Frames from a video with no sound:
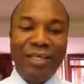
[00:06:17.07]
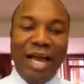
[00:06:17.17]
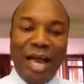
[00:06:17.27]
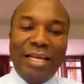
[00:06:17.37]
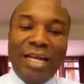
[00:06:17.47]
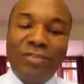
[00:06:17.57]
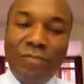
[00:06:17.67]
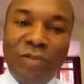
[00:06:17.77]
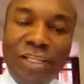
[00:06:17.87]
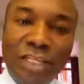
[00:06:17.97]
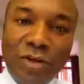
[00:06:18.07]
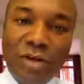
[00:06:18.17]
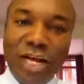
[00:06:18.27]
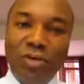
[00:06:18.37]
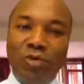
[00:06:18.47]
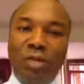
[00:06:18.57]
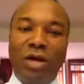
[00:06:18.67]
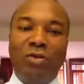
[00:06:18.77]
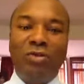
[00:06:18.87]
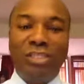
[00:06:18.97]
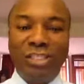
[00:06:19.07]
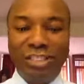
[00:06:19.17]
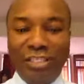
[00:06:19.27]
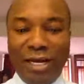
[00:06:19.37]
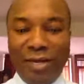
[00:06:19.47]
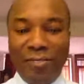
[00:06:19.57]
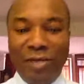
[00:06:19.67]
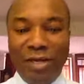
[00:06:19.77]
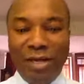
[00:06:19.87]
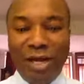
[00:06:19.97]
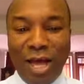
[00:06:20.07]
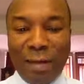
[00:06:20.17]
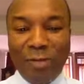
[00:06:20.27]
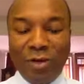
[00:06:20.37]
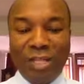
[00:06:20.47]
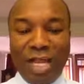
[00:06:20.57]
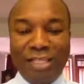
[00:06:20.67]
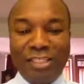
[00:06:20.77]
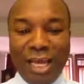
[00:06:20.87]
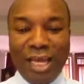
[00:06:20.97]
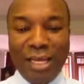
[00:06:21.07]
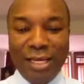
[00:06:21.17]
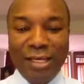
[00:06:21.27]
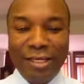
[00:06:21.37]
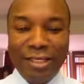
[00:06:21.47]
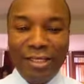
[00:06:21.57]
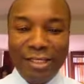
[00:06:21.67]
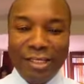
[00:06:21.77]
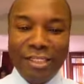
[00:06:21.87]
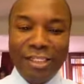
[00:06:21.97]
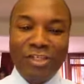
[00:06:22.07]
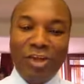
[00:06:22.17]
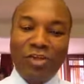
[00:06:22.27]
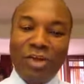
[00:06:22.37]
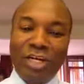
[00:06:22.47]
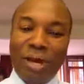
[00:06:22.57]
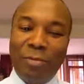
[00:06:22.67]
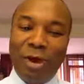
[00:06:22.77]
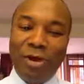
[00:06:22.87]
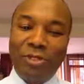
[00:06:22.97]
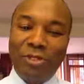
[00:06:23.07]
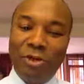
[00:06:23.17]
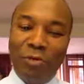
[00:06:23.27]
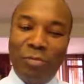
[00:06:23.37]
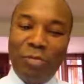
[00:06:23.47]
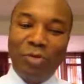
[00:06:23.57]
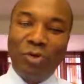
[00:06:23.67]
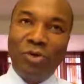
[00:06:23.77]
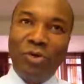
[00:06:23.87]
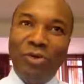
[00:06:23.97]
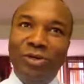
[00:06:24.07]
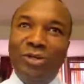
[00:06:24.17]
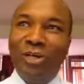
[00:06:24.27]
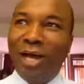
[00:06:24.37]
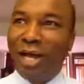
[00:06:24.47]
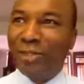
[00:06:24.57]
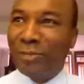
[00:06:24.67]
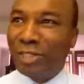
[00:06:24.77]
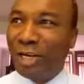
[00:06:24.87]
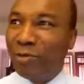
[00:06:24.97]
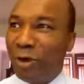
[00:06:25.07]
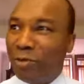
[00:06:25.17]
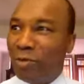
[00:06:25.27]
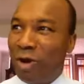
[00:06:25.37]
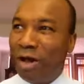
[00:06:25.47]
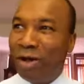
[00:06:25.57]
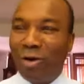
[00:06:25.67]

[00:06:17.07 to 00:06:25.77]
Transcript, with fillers: Are there some things that you can do without noticing time? I'm not like saying this is not talking about, you know what people do, especially when we were